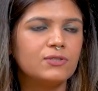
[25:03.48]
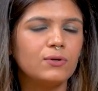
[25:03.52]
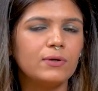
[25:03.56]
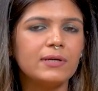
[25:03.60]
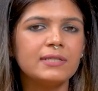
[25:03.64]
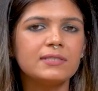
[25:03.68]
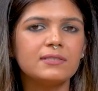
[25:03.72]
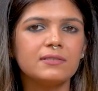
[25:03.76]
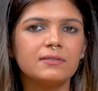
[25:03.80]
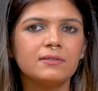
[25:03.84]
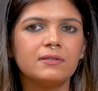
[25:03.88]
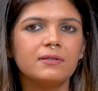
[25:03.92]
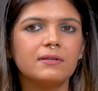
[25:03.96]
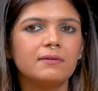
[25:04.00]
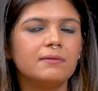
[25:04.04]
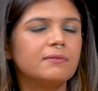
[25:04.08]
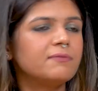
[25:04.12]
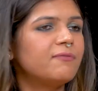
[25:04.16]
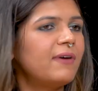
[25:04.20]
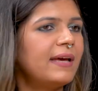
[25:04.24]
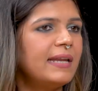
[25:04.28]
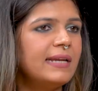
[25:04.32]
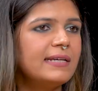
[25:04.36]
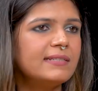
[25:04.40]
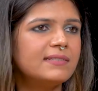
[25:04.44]
So it's
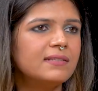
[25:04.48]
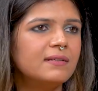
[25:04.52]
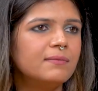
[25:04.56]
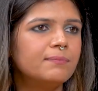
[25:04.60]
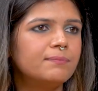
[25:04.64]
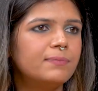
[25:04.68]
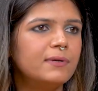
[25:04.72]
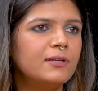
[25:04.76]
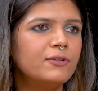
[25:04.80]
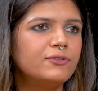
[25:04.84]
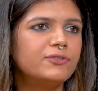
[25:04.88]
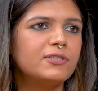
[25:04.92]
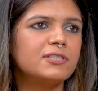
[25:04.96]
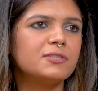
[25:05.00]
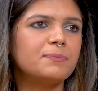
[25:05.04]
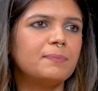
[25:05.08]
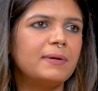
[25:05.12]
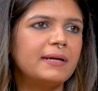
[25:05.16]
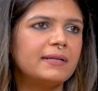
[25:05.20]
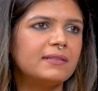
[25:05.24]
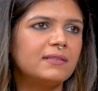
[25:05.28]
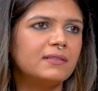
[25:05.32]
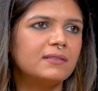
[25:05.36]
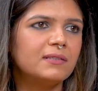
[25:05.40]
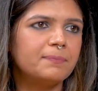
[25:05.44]
very simple. You just
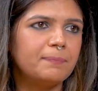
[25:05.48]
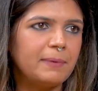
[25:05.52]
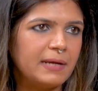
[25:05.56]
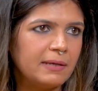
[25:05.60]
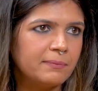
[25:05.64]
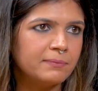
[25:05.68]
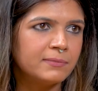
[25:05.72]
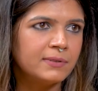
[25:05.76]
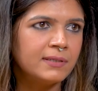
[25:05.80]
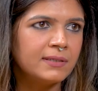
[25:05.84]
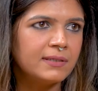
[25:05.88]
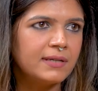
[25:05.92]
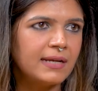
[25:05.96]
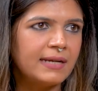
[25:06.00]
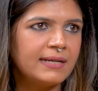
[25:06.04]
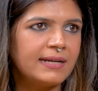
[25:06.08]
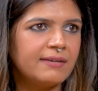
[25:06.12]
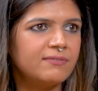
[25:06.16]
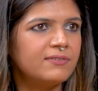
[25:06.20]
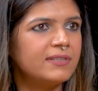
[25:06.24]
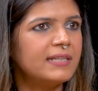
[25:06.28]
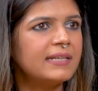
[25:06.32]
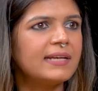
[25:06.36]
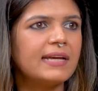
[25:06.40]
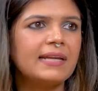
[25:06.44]
make the payment and
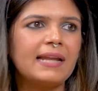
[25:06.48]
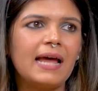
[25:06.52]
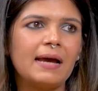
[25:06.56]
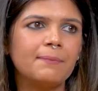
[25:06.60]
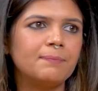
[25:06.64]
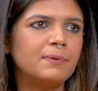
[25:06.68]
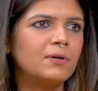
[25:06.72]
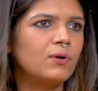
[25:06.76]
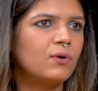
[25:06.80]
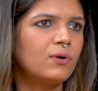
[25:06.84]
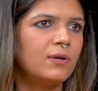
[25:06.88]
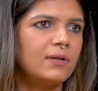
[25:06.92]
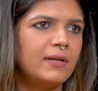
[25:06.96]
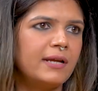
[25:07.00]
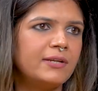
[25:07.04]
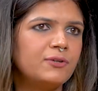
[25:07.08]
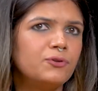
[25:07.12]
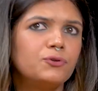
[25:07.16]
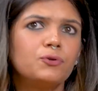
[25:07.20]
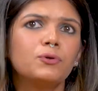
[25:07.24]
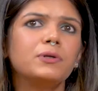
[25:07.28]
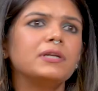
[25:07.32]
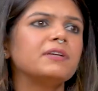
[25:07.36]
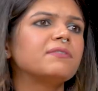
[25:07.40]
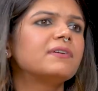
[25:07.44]
everything can happen online. You
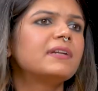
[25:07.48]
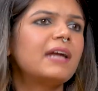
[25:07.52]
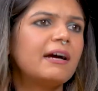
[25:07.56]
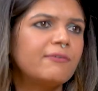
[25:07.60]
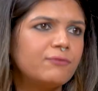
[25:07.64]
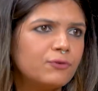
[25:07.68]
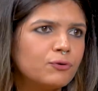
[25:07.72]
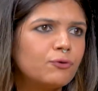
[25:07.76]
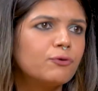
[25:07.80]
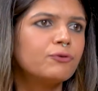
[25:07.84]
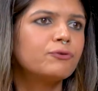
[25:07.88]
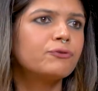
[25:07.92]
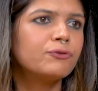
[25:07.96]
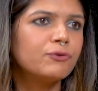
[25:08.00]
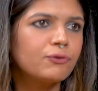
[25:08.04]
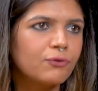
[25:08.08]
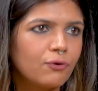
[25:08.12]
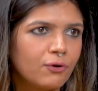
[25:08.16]
don't even have to go to the